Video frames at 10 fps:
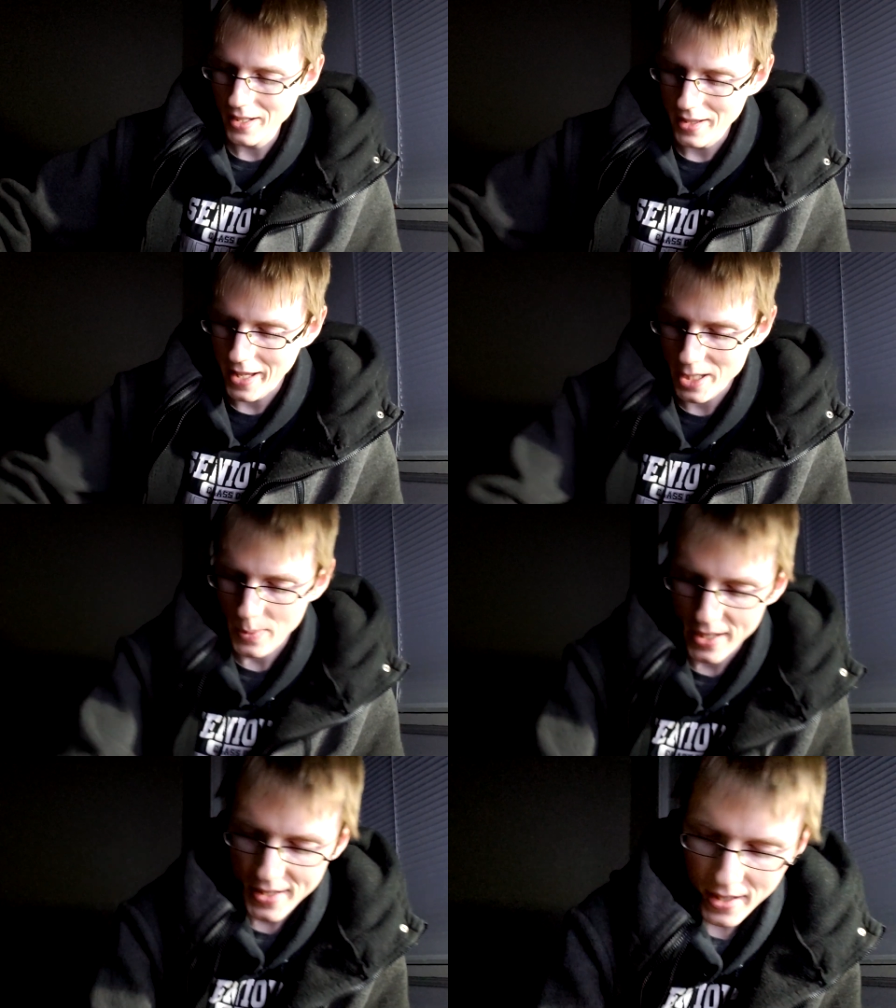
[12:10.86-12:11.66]
That
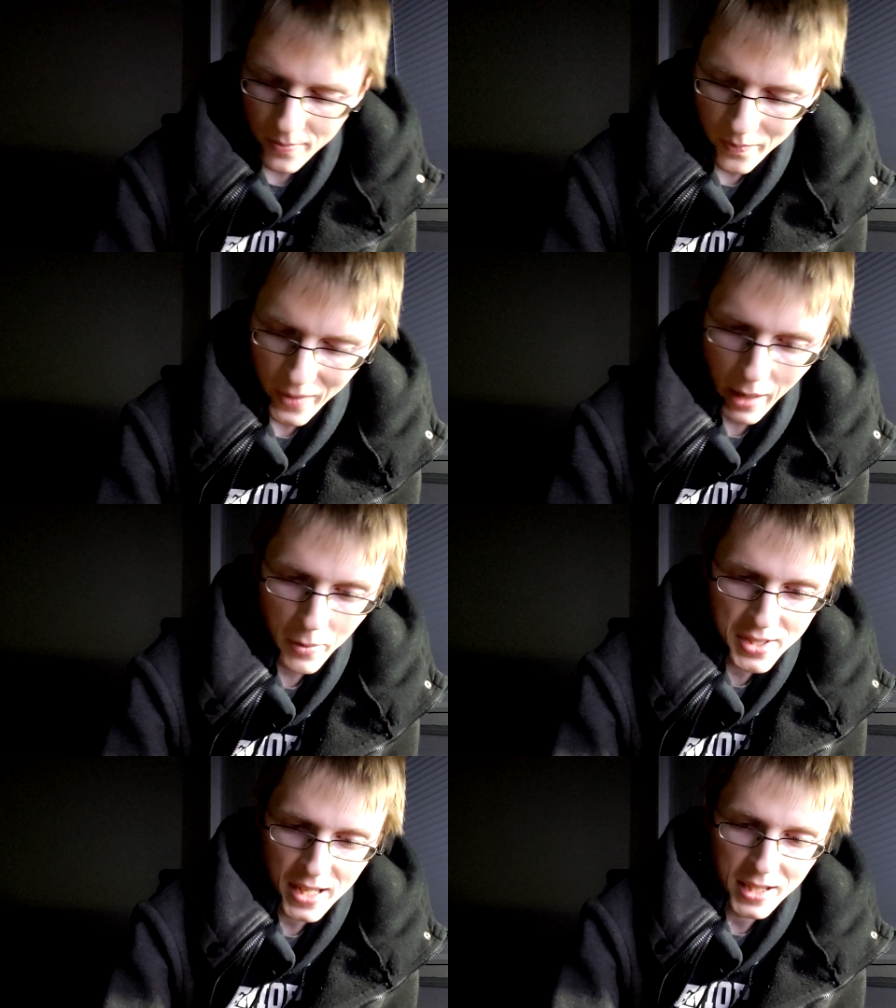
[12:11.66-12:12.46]
explains it. I
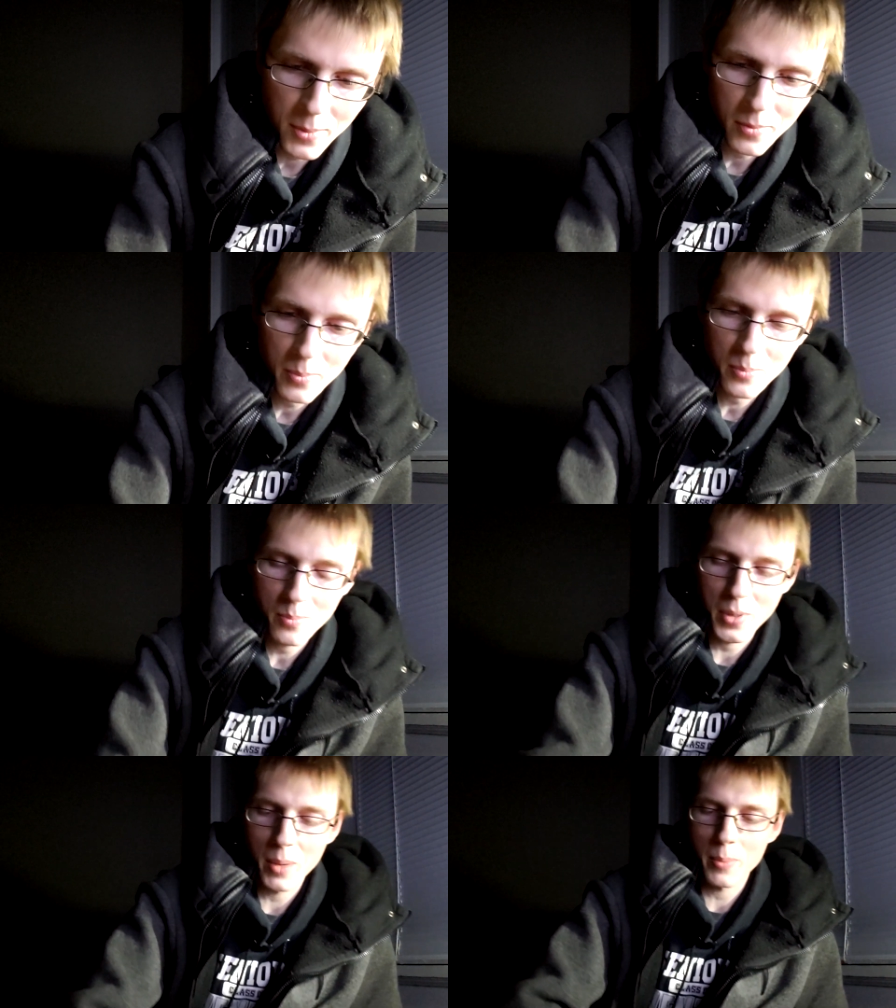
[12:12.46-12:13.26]
wasn't at the
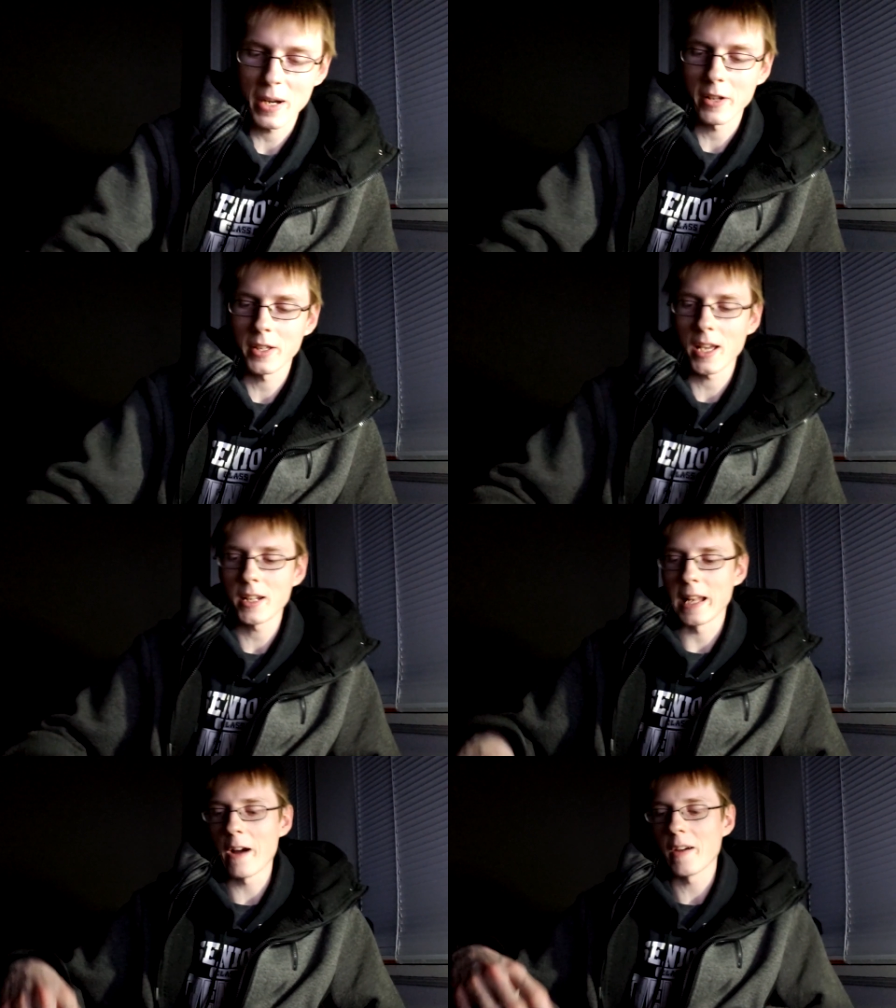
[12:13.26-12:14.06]
bottom of the pile
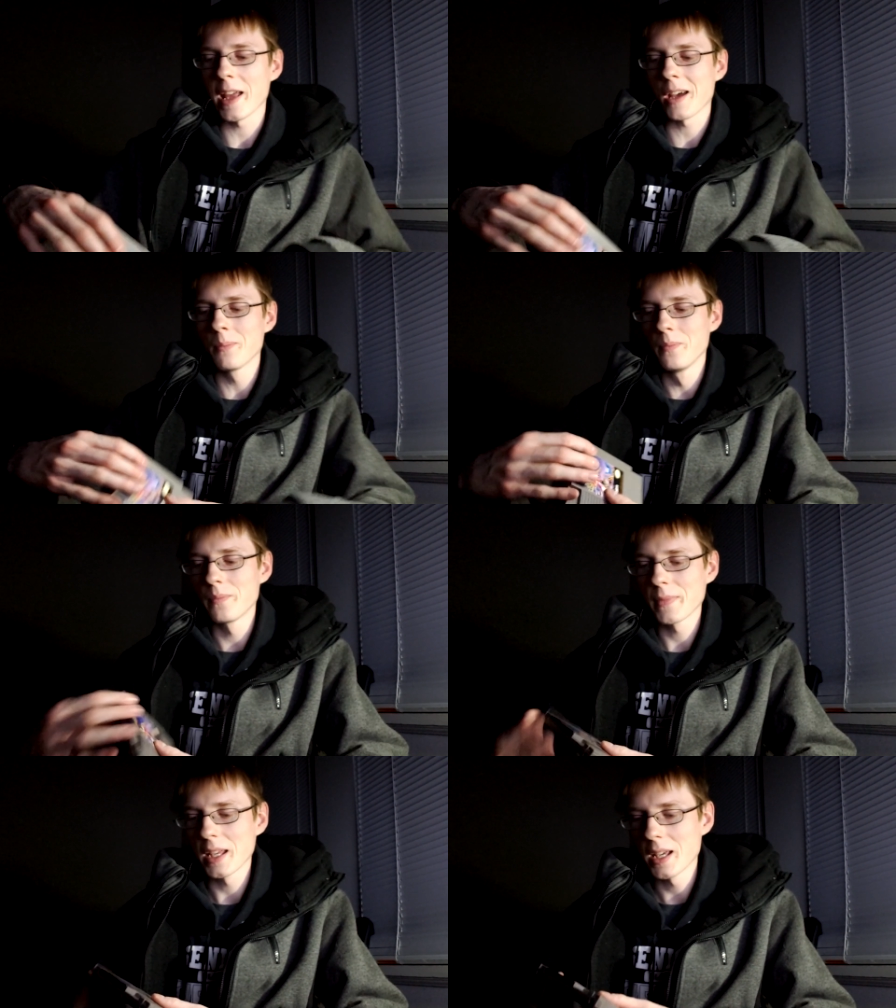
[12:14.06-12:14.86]
yet. Now I am.
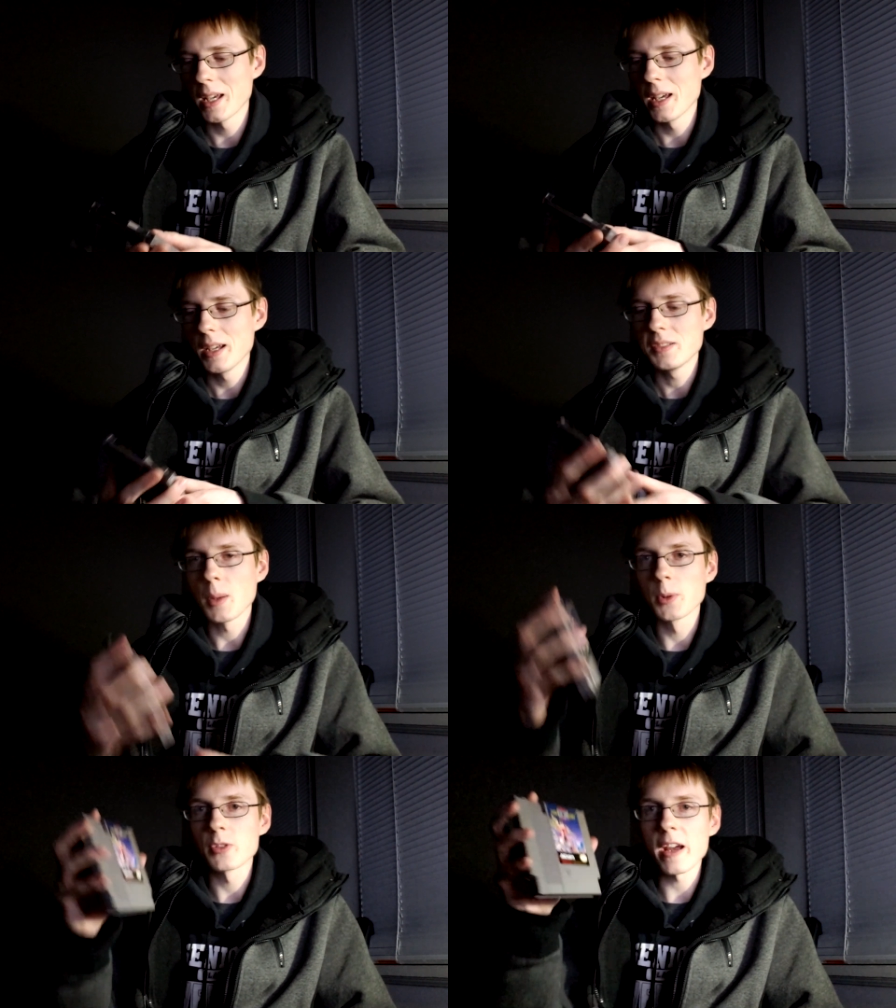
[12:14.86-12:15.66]

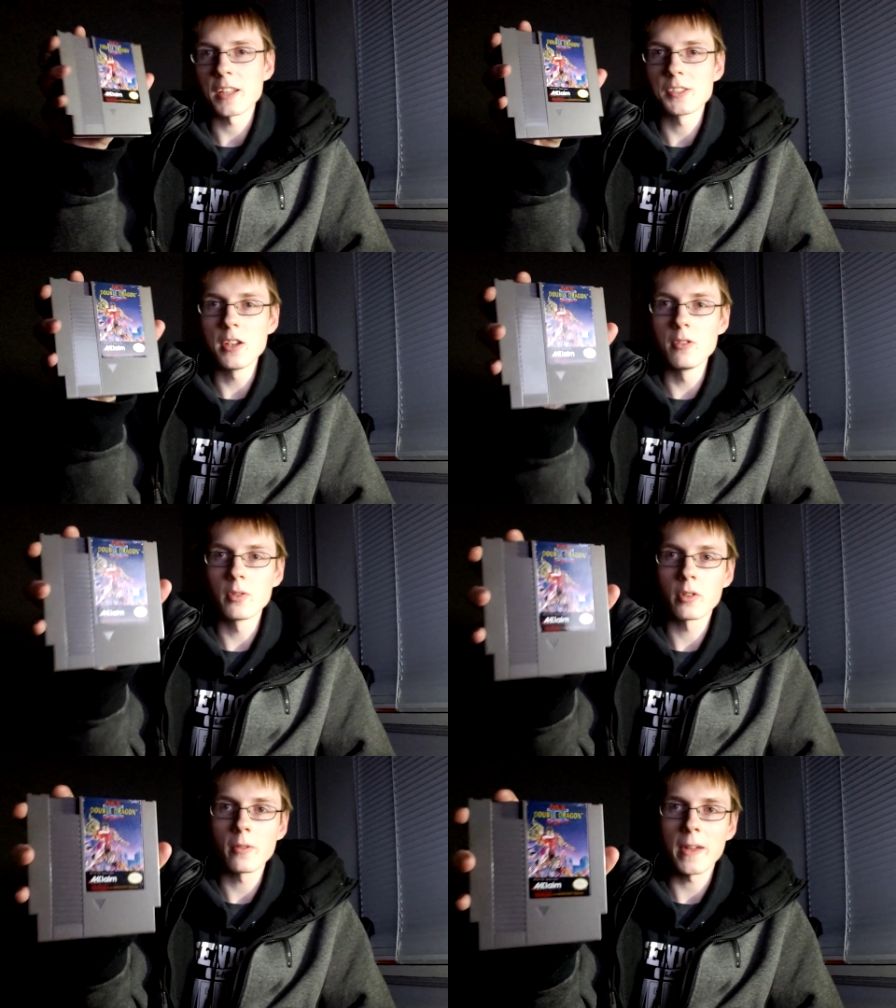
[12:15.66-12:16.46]
Double Dragon 2,
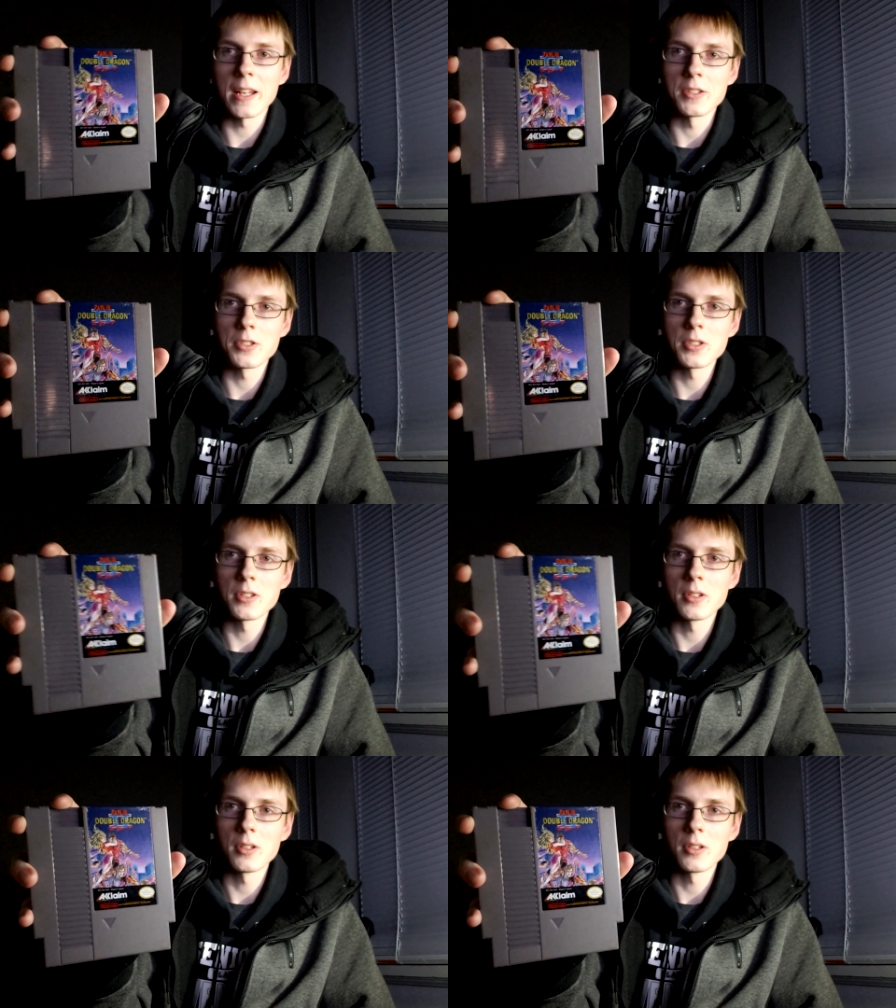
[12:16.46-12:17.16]
The Revenge.